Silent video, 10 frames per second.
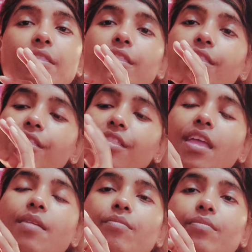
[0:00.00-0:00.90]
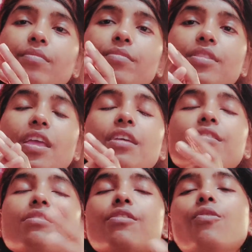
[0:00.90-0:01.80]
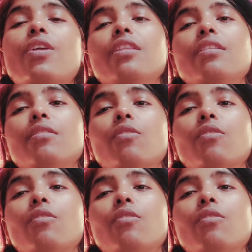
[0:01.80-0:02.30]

same things you can,